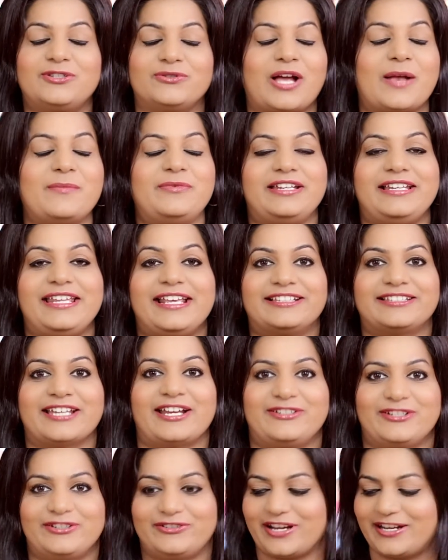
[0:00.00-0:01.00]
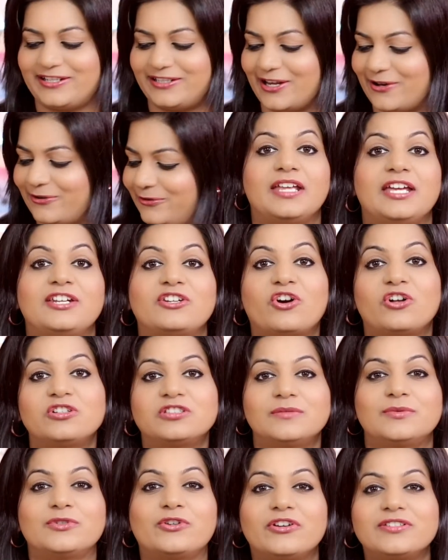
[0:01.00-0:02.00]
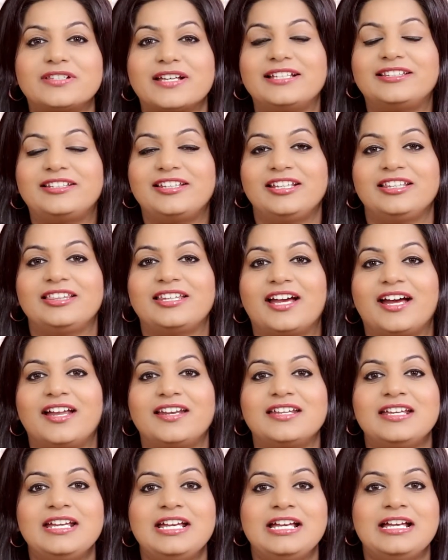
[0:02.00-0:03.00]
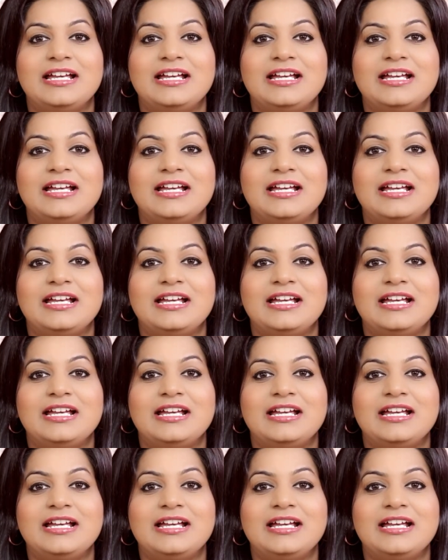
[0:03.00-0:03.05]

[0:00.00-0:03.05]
So I'm really excited right now, and also because I think that